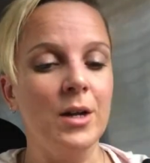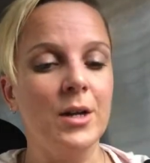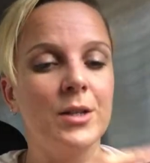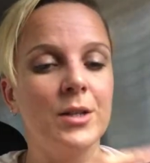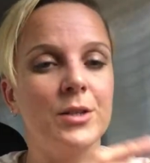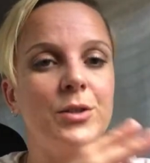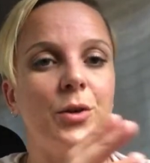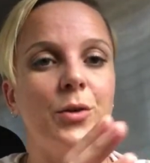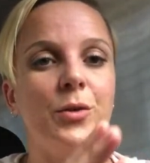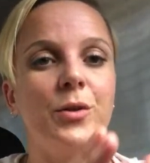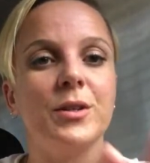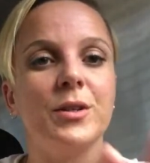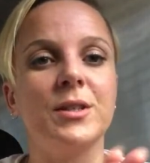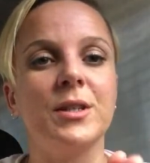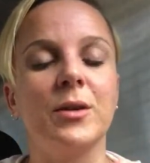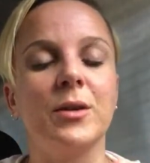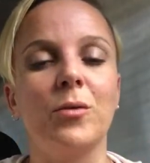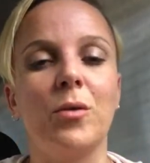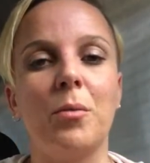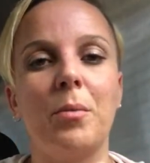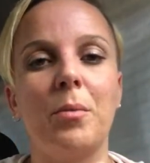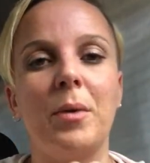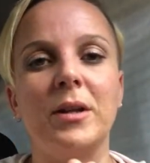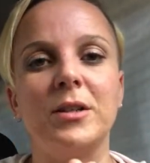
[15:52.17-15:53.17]
So this thing
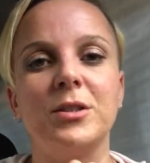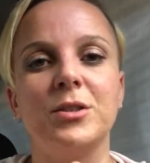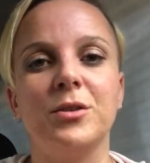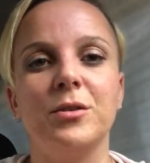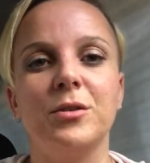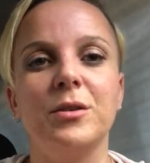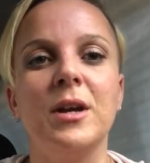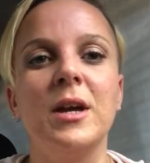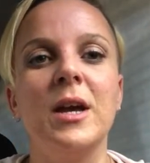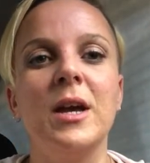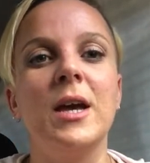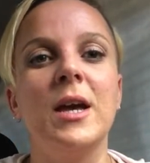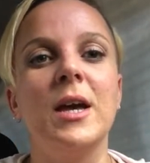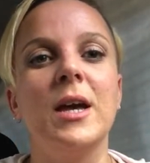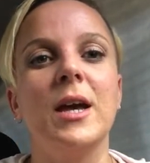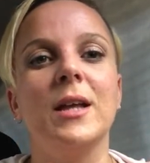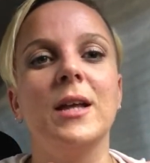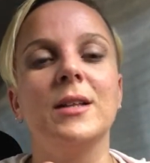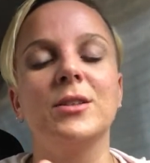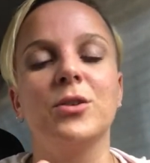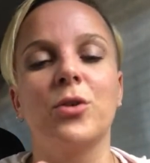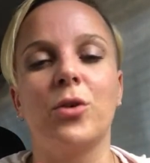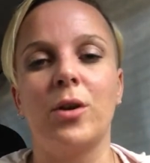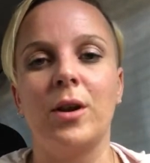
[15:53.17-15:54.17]
we're about to do,
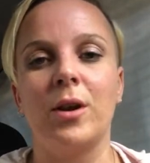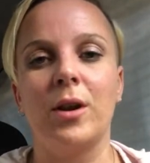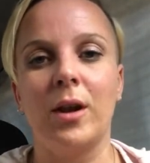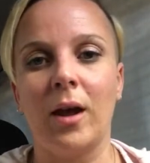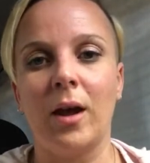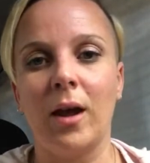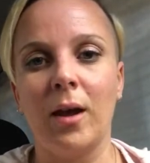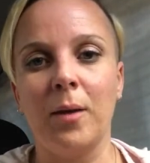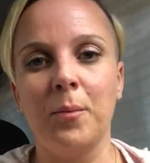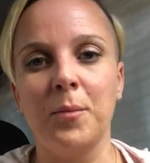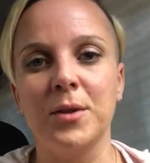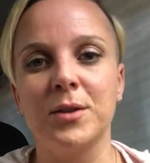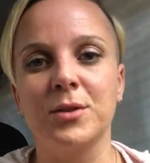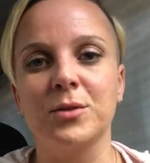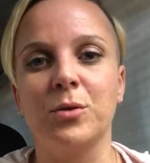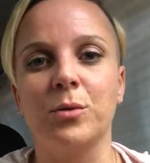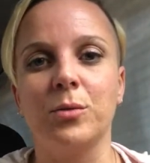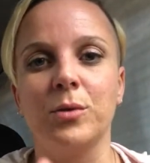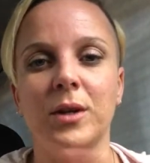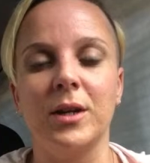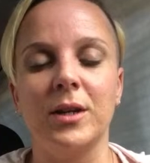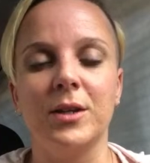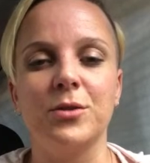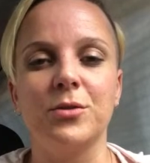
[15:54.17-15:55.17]
it's got a name. It's
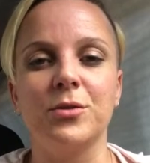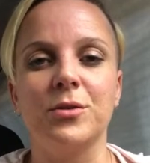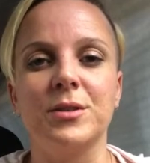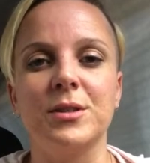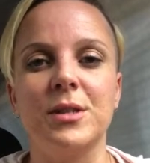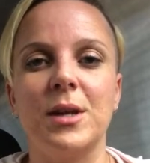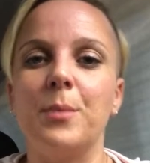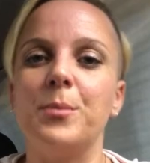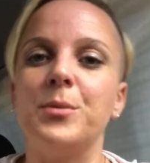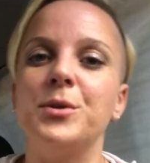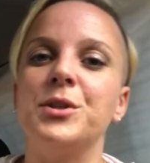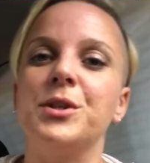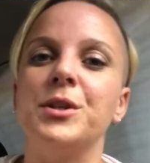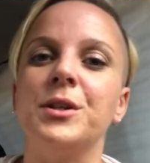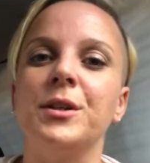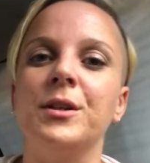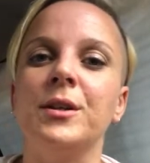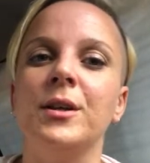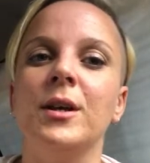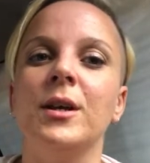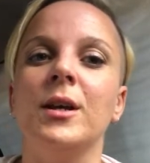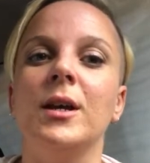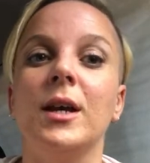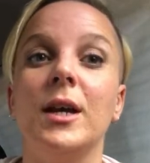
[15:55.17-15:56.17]
called interoception.
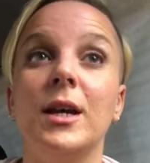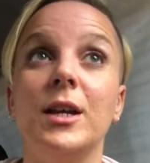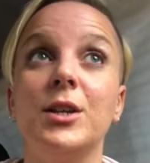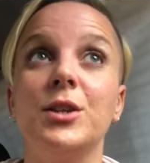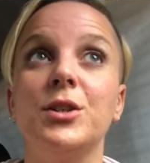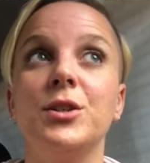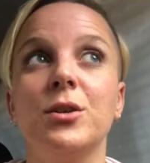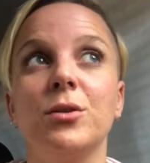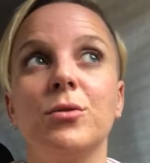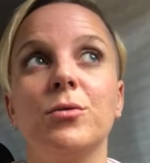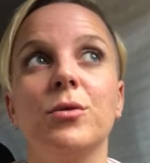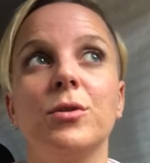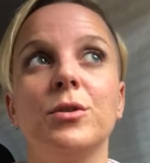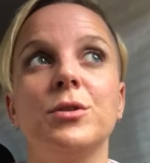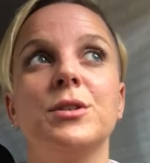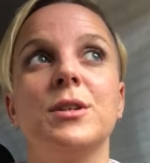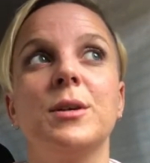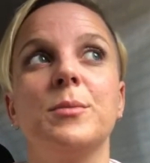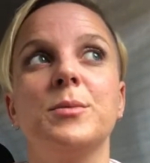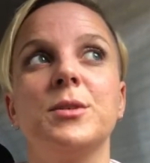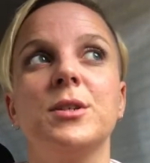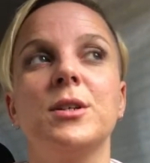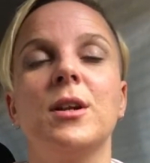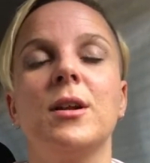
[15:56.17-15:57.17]

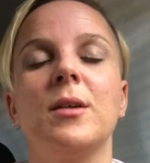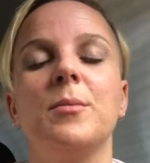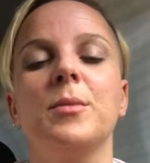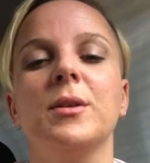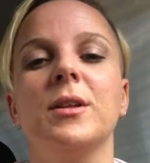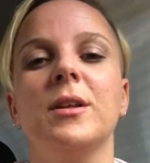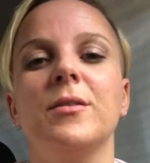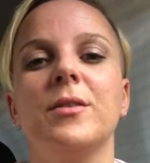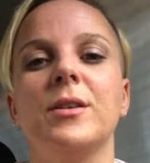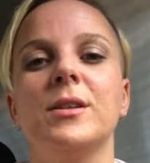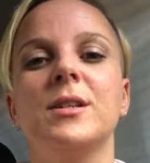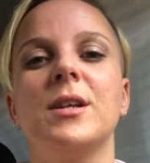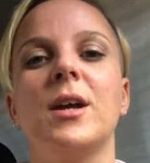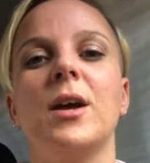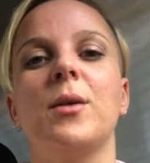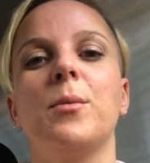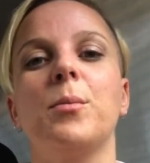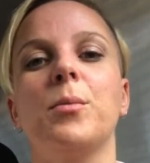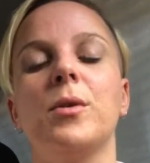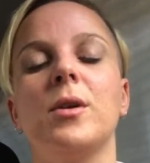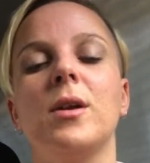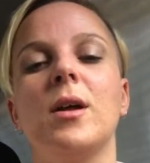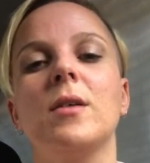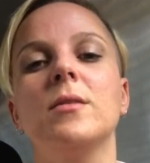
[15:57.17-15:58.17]
Interoception, I believe that's how you
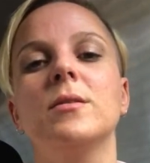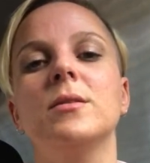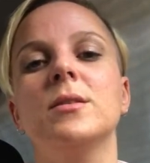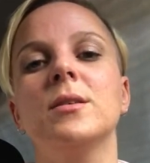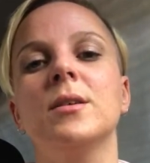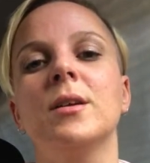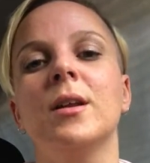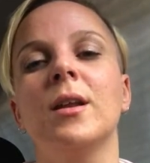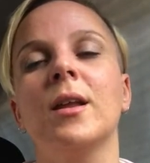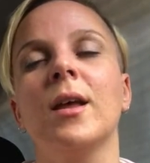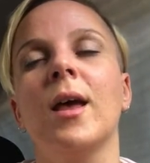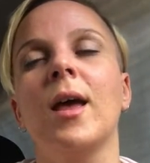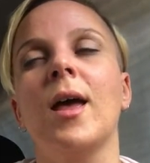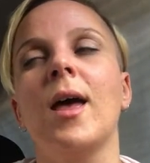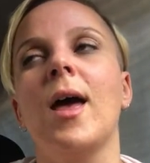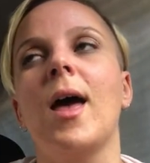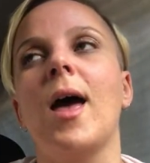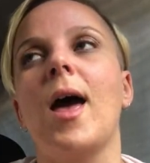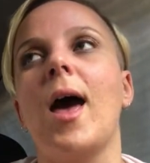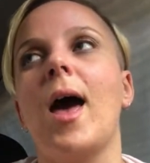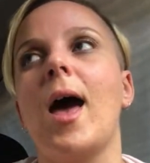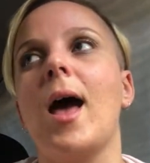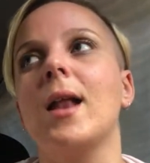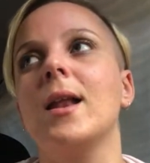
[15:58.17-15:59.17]
pronounce it.
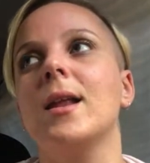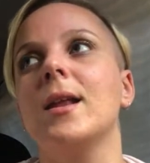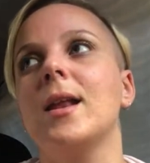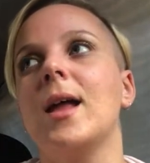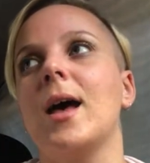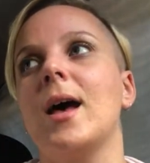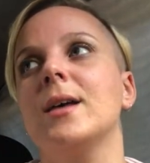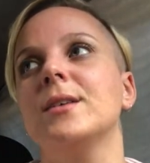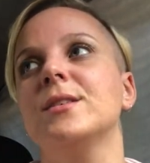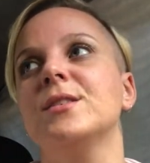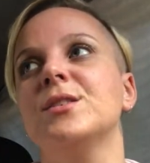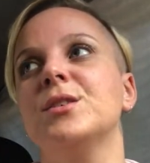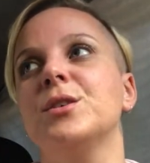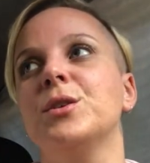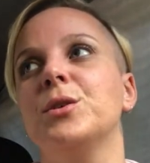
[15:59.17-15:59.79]
And it has to